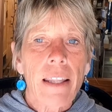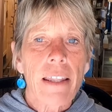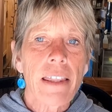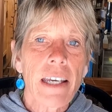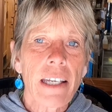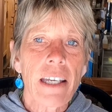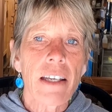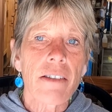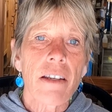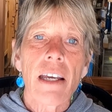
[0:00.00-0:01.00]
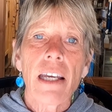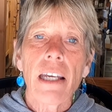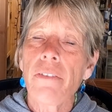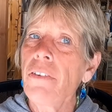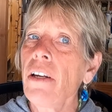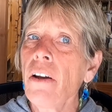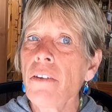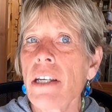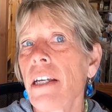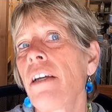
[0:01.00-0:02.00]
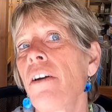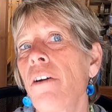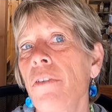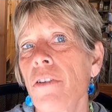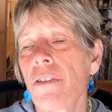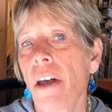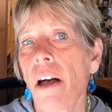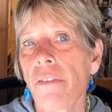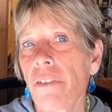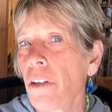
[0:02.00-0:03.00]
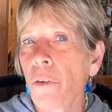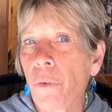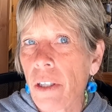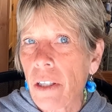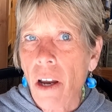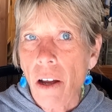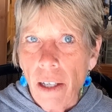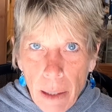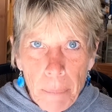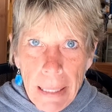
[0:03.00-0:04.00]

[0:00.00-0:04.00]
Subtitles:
The thing is, if you don't take care of yourself, you're really not going to